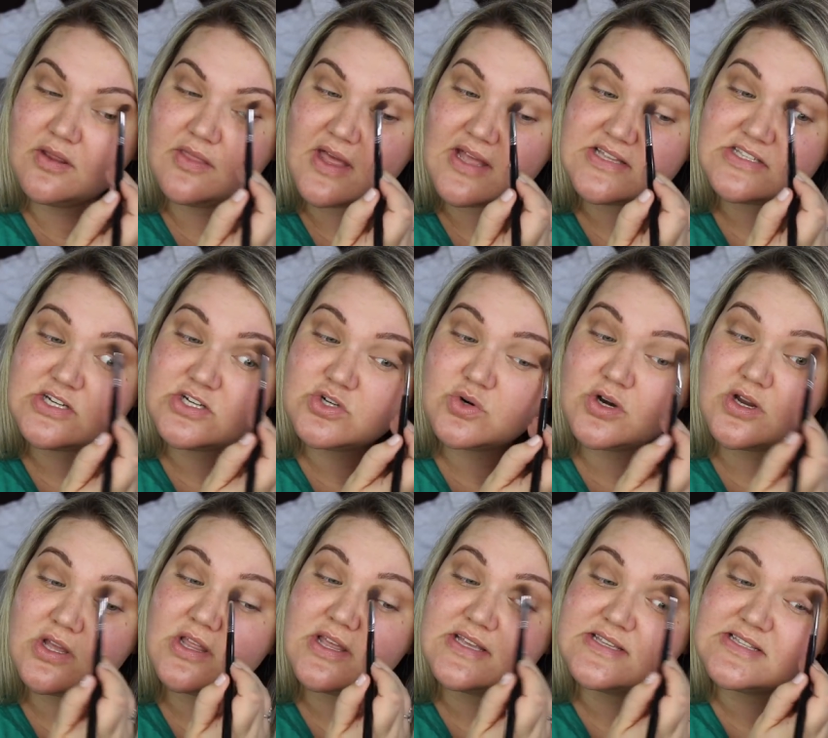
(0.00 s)
That
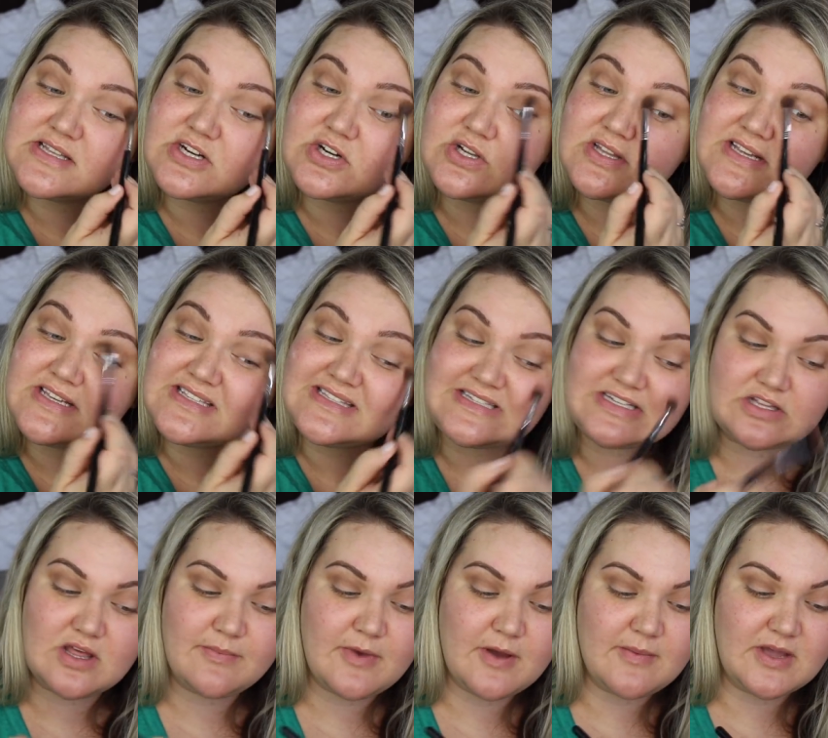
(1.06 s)
tutorial is literally
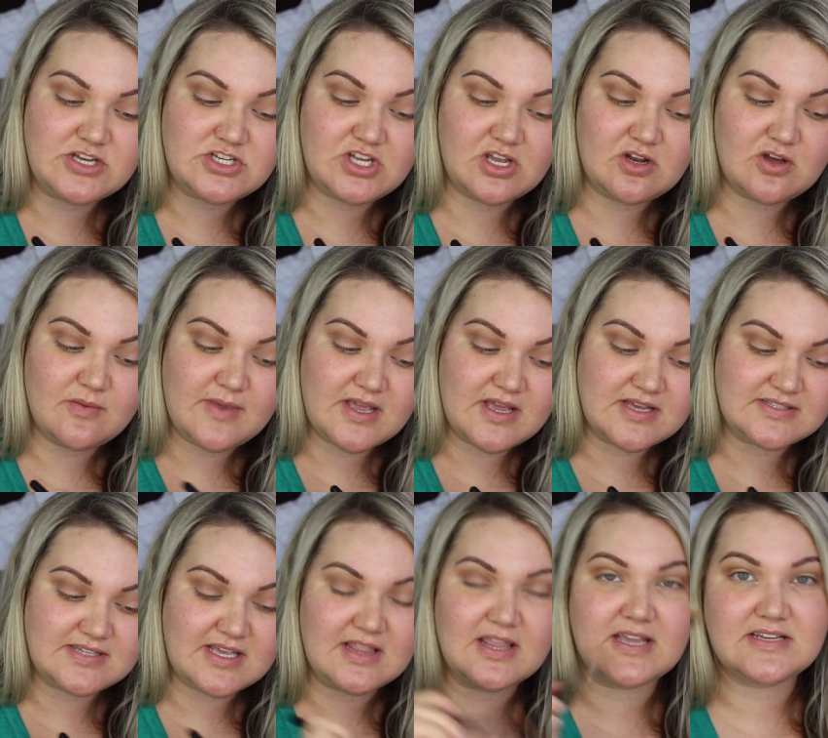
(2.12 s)
still up on my channel
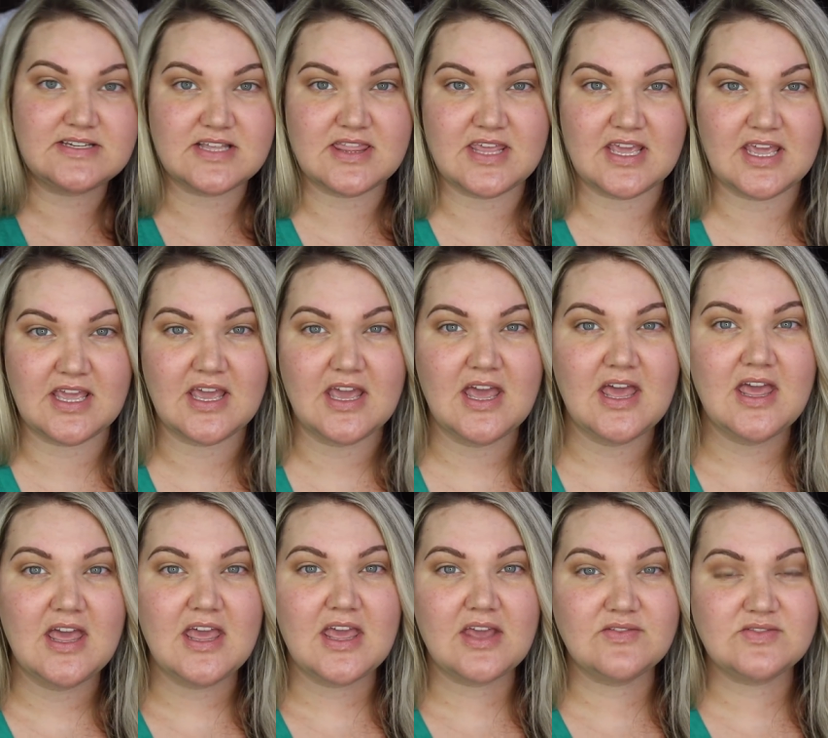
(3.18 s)
because I like to think
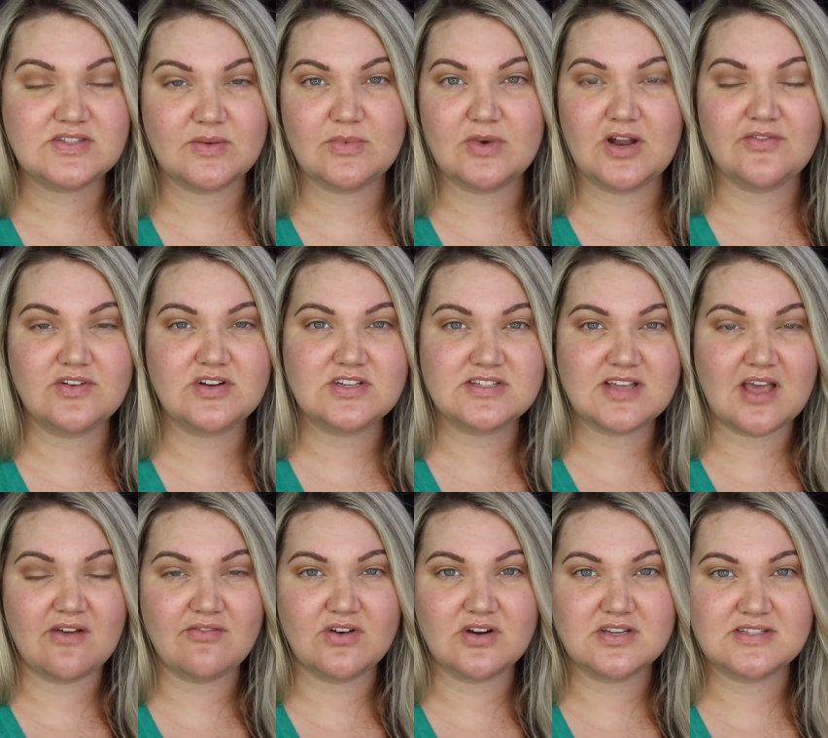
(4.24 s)
if someone ever
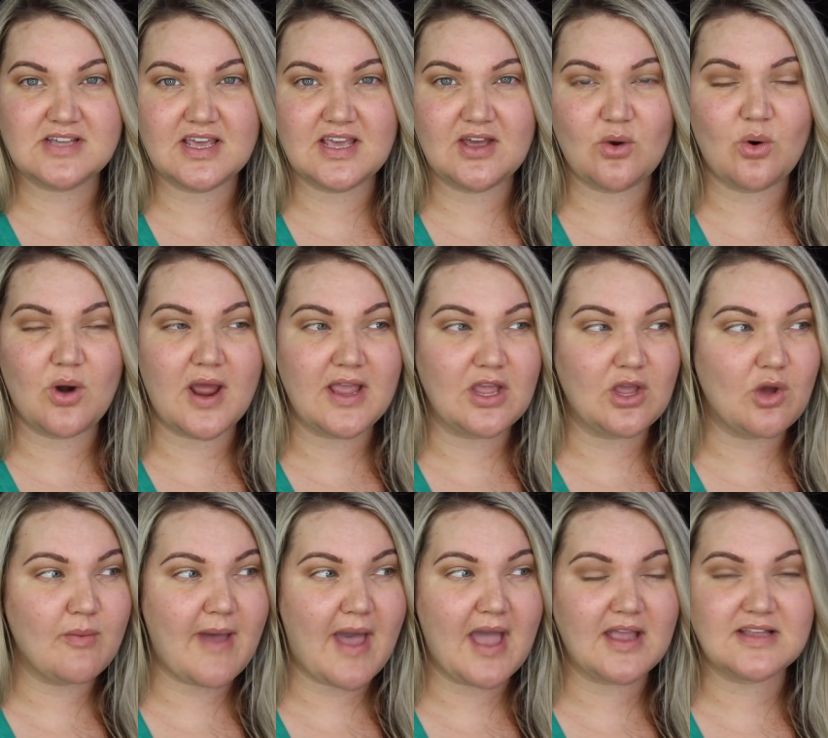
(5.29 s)
discovers it or I can
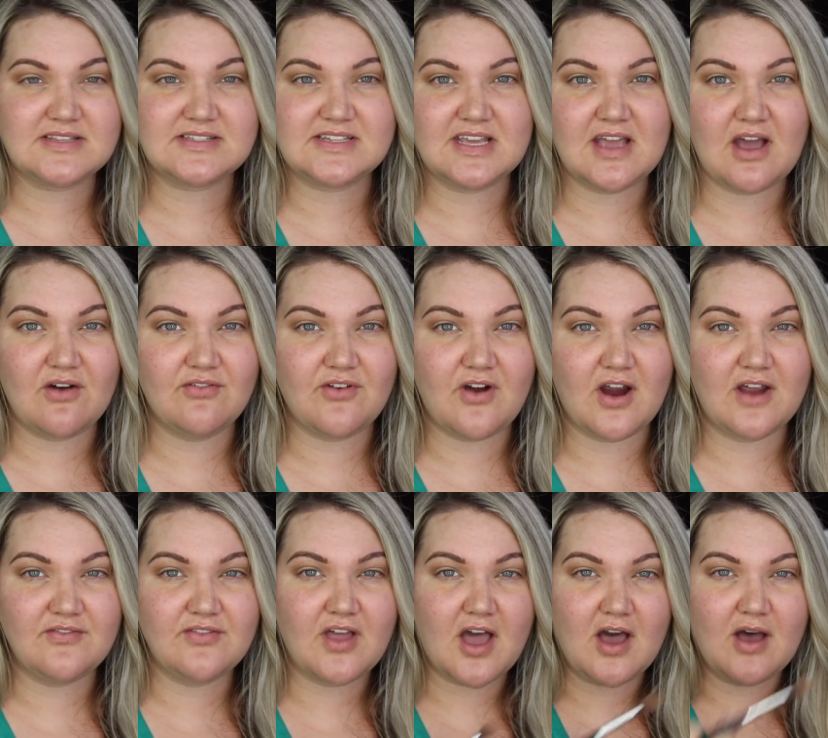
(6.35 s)
go back and see how far
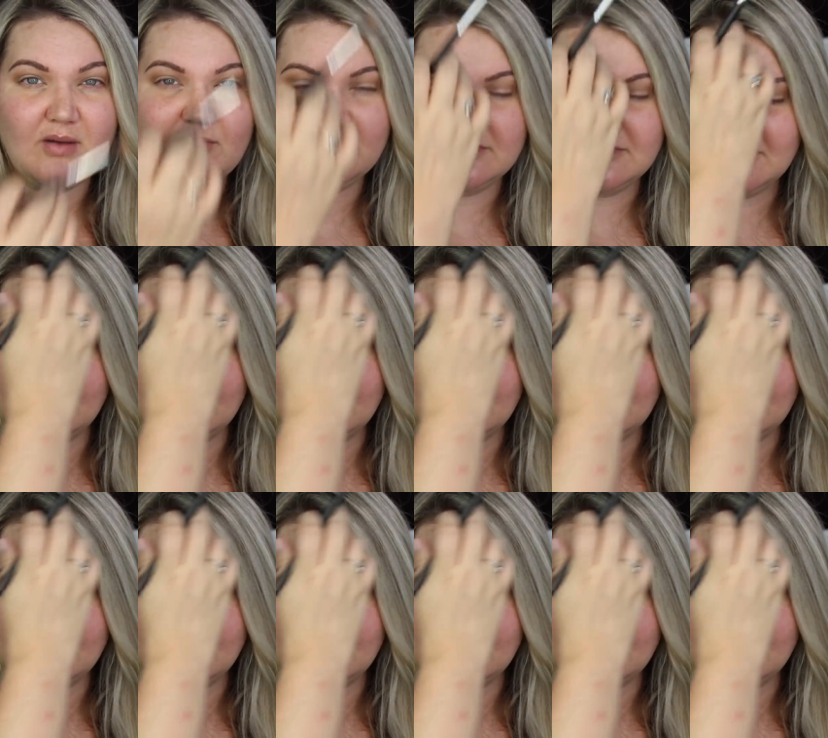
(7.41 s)
I've come